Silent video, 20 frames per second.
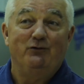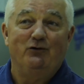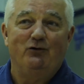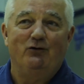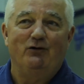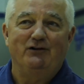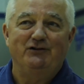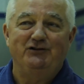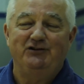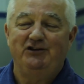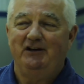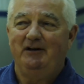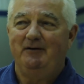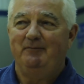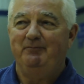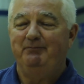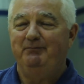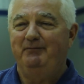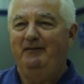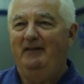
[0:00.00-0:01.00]
court
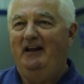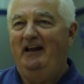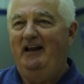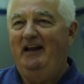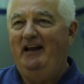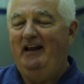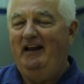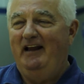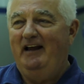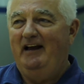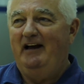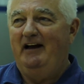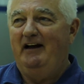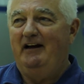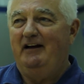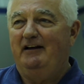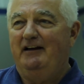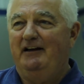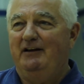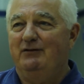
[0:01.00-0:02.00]
gym,
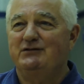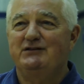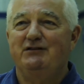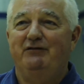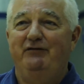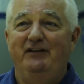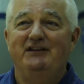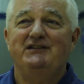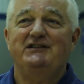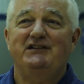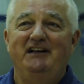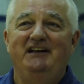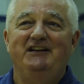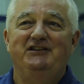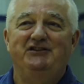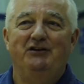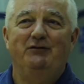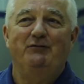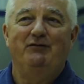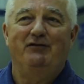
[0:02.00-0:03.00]
uh, it was a visiting
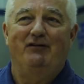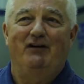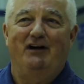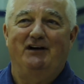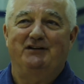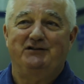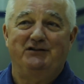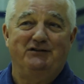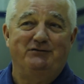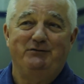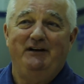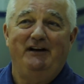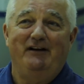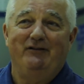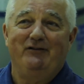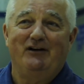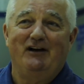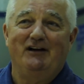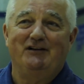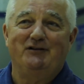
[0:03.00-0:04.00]
gym for us because we
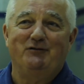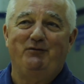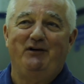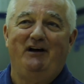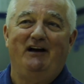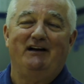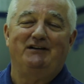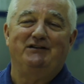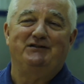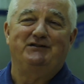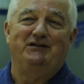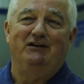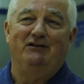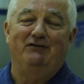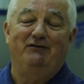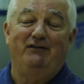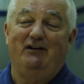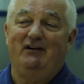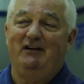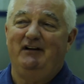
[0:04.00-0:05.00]
never got to practice there
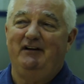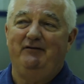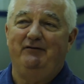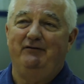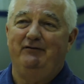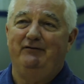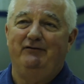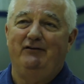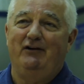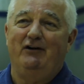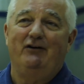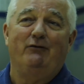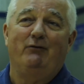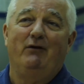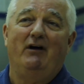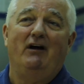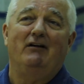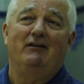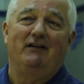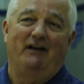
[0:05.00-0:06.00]
very, very
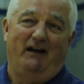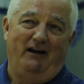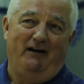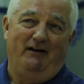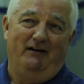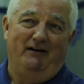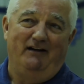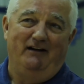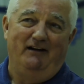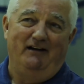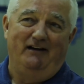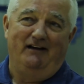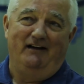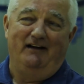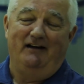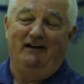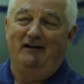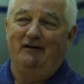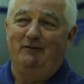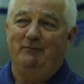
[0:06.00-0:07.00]
rarely. Uh,